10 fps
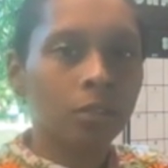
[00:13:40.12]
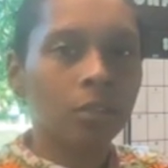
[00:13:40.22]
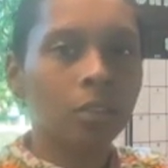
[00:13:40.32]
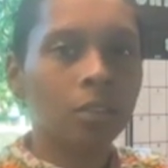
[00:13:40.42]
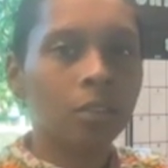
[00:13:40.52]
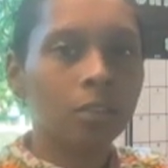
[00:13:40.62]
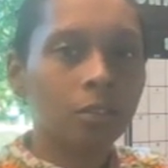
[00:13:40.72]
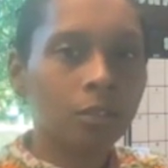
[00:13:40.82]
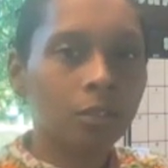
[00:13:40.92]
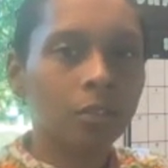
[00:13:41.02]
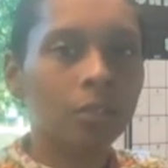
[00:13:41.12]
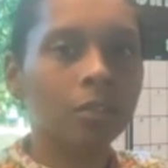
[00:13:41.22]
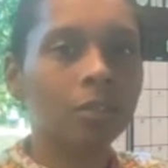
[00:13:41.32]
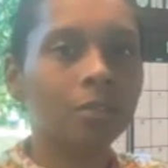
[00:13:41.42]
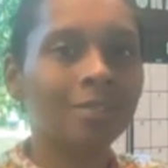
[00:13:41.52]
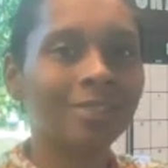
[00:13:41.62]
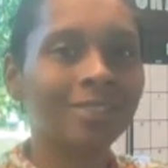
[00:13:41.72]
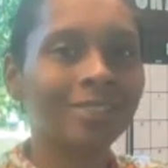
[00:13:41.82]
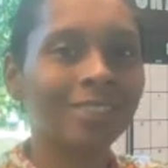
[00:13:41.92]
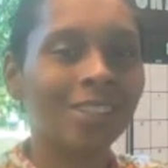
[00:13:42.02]
Yeah?
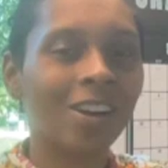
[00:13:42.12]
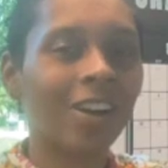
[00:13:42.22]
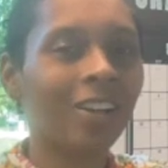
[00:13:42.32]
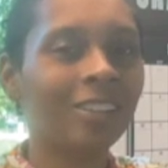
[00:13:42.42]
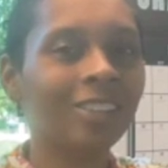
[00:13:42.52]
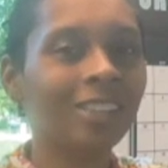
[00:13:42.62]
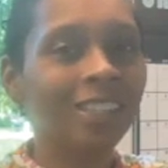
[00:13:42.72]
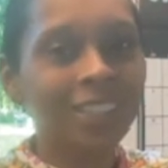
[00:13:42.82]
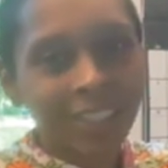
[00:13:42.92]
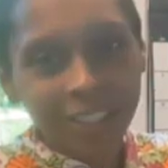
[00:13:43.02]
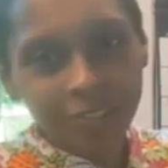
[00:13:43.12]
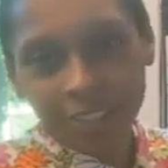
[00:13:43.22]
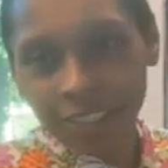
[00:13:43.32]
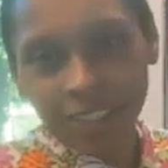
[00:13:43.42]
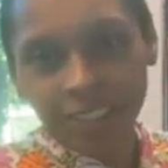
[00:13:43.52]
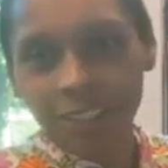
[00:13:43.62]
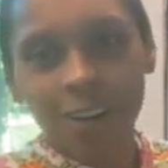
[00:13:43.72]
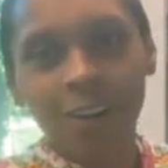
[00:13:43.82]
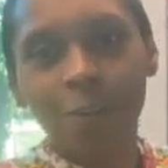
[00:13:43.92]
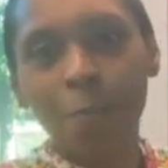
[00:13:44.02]
Alright. Thanks for listening,
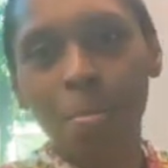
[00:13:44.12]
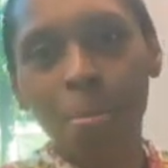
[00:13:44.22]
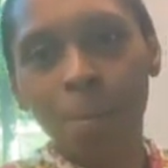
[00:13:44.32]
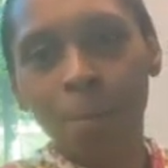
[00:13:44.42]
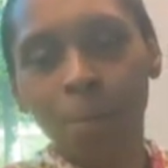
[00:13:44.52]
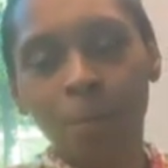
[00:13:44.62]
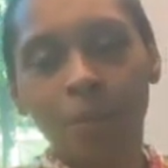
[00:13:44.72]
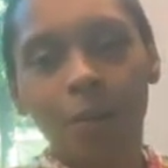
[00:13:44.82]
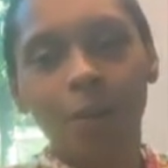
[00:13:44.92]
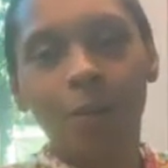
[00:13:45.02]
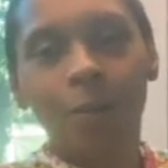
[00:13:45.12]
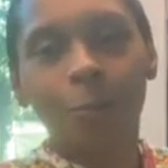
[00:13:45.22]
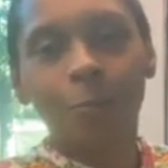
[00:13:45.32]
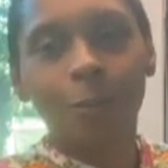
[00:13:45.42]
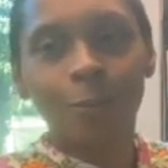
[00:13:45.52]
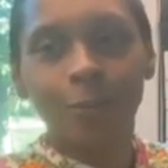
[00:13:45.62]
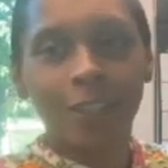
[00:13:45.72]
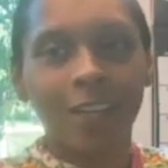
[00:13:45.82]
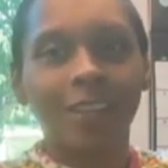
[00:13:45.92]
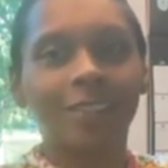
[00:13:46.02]
y'all. Don't
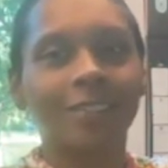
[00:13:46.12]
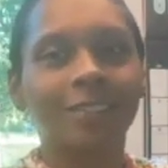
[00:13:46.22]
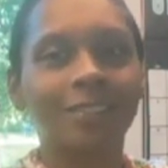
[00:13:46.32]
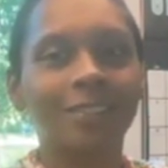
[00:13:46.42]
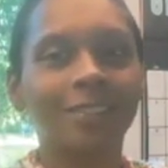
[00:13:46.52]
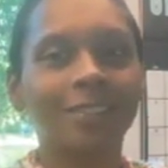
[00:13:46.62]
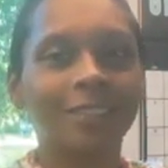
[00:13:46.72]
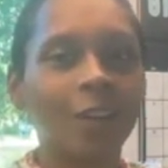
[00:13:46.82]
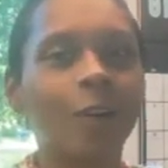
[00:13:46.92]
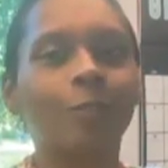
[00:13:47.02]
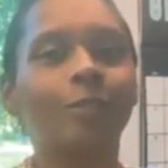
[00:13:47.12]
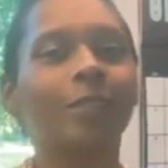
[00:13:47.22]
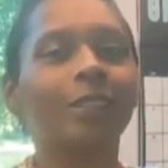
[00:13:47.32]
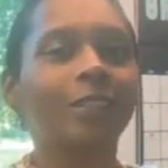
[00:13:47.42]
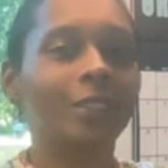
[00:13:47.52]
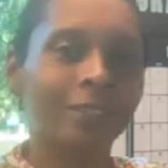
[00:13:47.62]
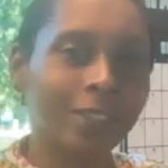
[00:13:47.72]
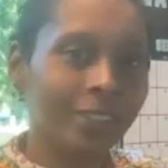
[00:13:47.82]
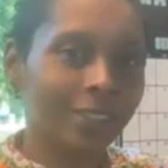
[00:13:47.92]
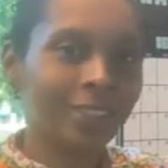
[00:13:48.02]
forget, love is
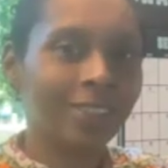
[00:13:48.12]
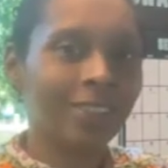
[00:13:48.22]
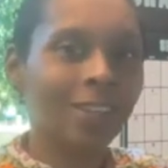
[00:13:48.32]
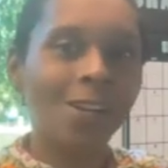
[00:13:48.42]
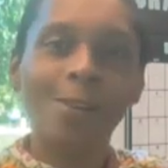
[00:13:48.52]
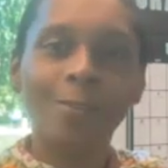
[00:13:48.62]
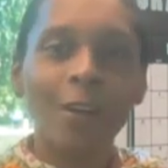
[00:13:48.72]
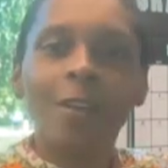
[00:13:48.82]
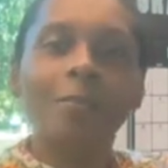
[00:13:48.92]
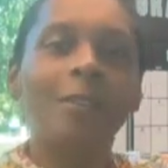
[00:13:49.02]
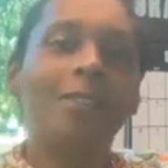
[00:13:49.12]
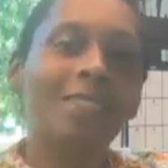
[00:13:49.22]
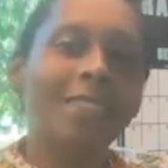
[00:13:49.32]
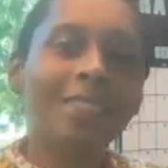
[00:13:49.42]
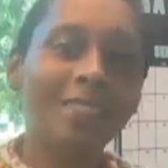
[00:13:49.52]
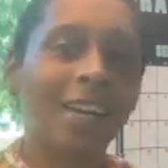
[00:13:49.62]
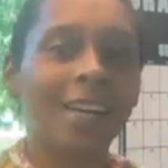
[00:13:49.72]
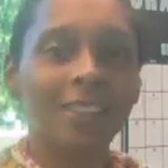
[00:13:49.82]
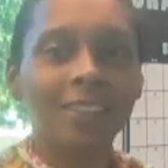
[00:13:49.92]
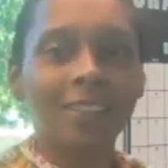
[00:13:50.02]
surrender. Follow me on
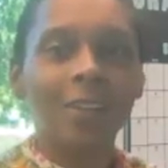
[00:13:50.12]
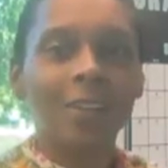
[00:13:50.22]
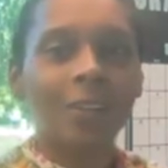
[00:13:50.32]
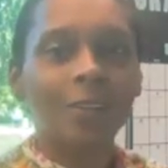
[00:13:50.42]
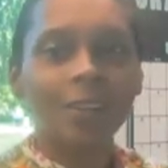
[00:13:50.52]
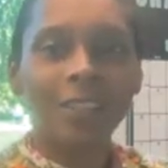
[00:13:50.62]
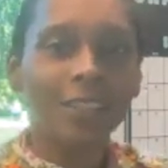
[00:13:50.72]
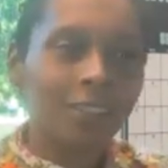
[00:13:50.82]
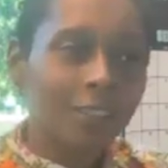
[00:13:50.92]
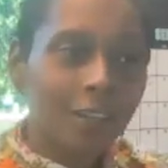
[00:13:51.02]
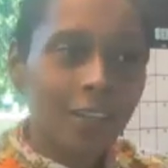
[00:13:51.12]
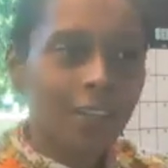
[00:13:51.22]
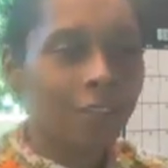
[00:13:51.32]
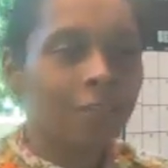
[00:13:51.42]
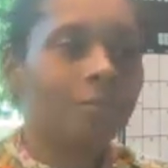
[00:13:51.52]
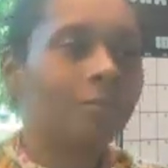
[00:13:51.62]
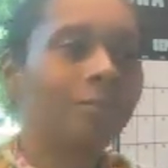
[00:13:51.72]
TikTok, on Instagram,